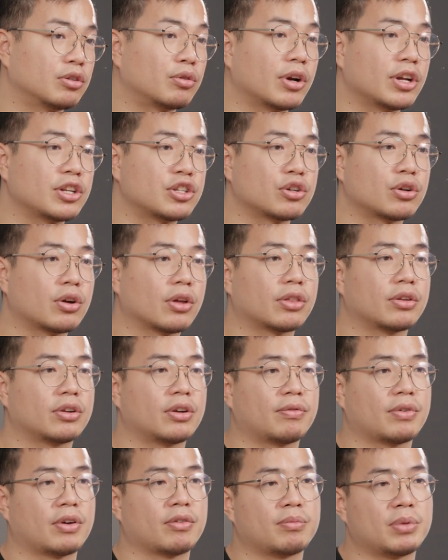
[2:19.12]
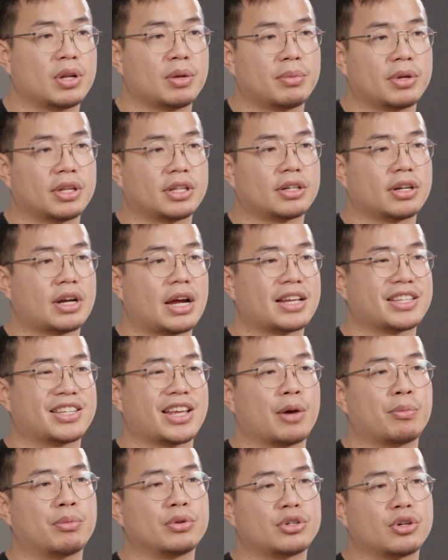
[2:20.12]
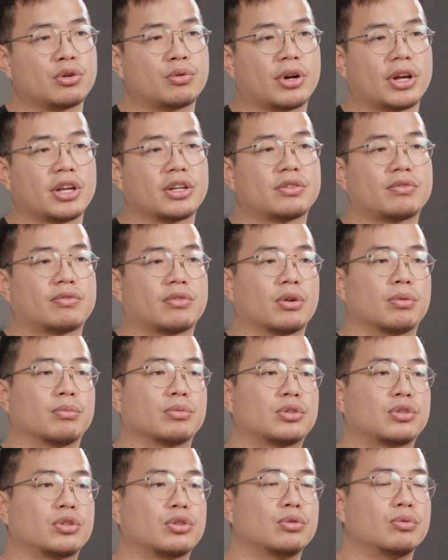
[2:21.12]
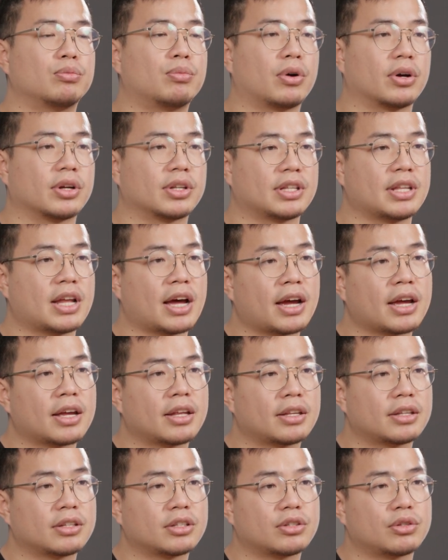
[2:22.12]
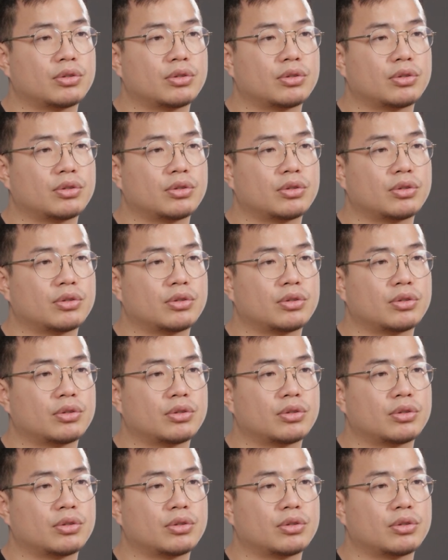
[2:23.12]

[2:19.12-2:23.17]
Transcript: Greyjoy 35mm has an aperture range from 2.9